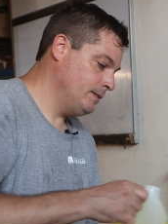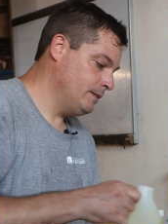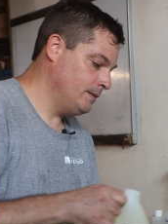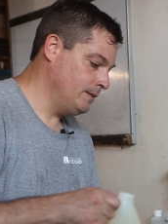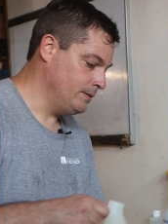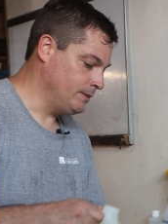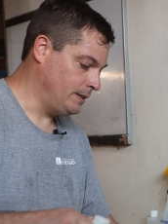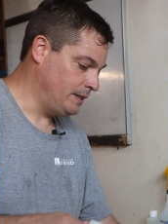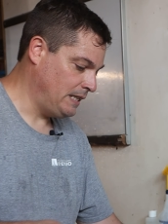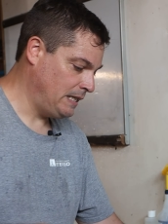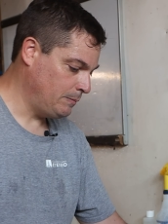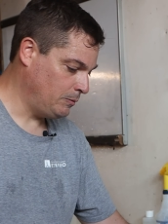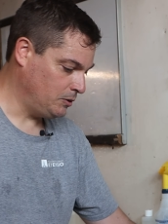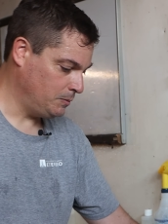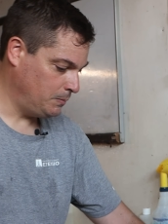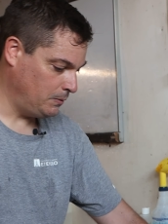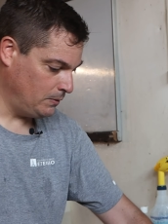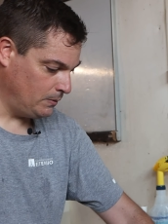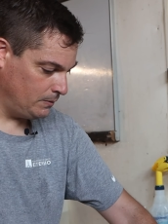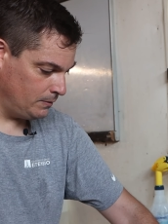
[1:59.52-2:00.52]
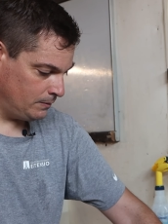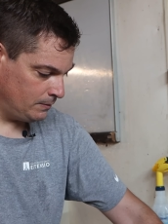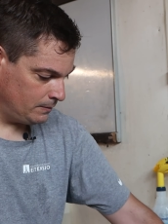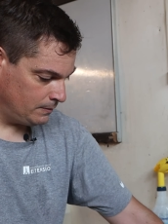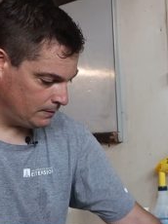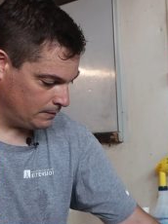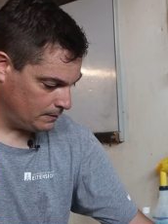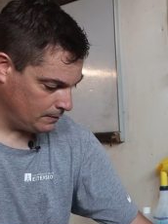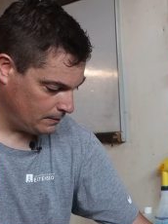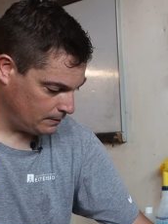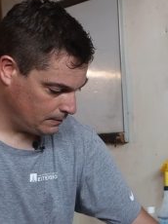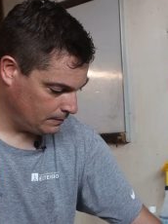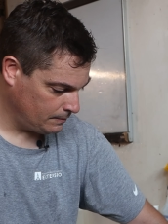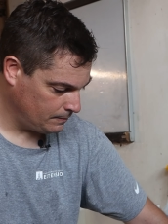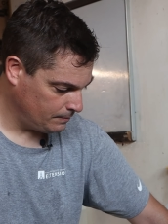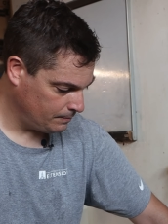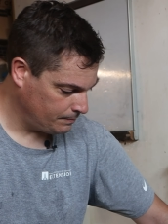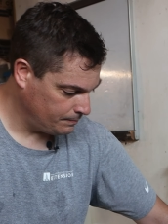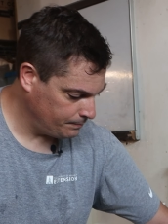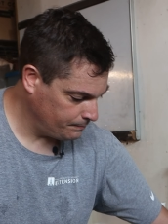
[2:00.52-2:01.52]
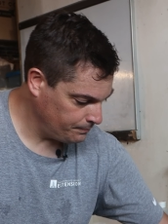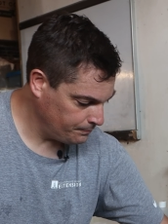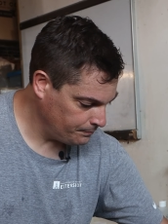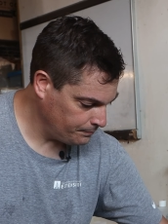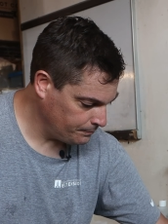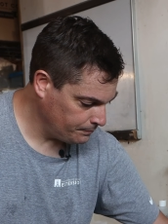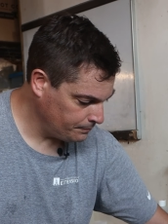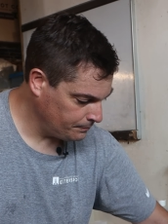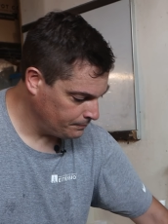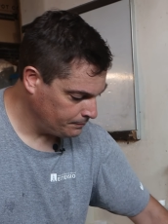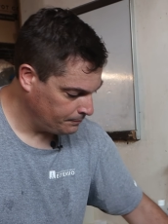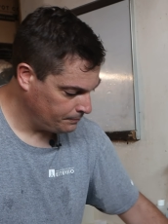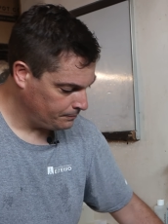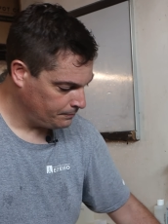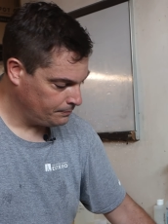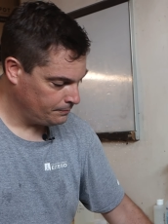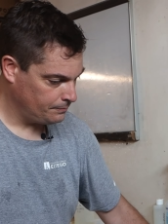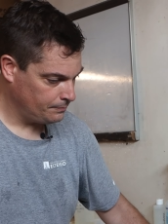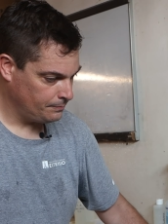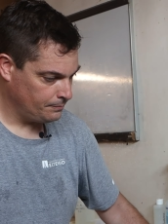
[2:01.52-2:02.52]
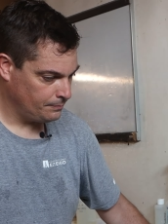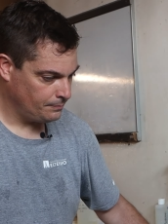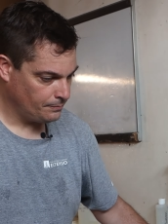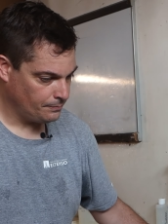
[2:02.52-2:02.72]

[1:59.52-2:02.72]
The other thing to think about with detergents is being really careful to